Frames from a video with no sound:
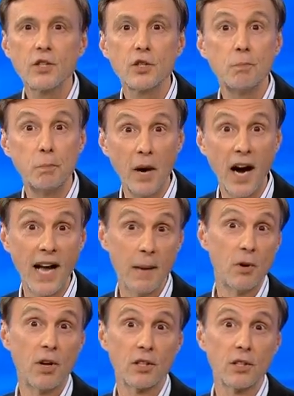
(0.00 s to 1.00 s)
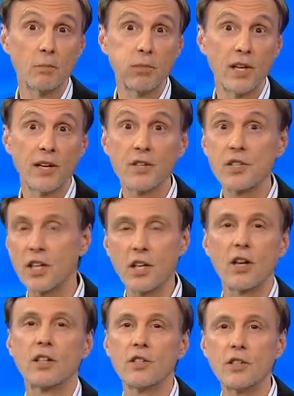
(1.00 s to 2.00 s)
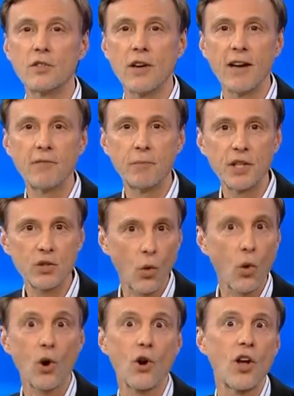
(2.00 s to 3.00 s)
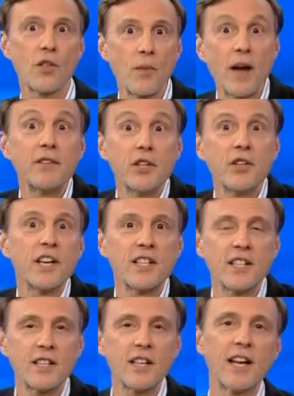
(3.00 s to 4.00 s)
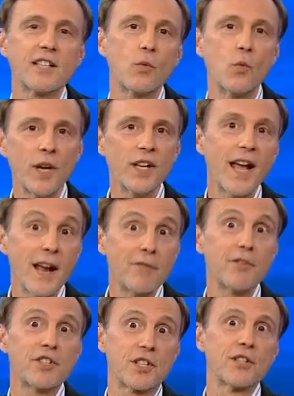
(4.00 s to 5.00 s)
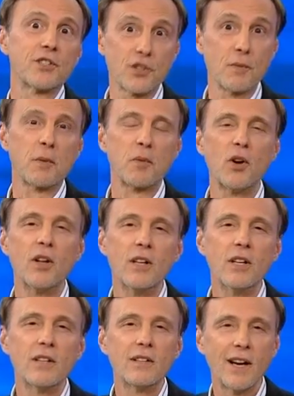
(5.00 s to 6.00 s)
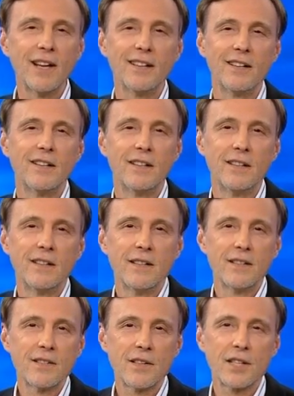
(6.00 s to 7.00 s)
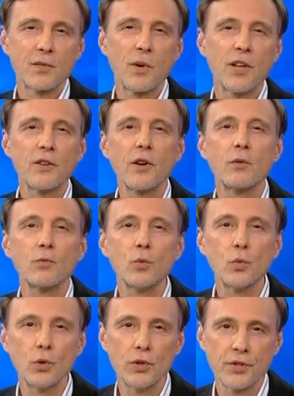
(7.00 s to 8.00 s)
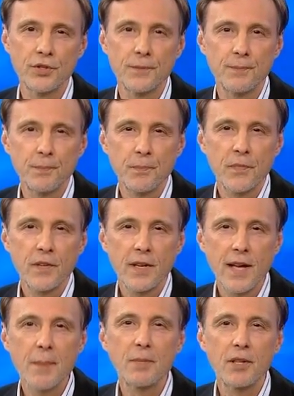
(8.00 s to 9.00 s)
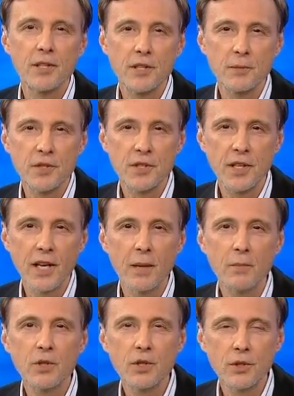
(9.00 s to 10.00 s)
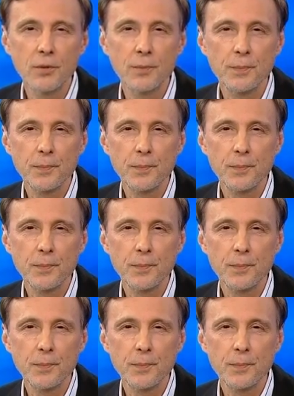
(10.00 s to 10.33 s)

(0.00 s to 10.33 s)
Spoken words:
could just buy up all the good players, get all the good draft picks, hoard all the revenue they can collect, and win every single Super Bowl, right? So that's why there are rules. Capitalism is a game, too.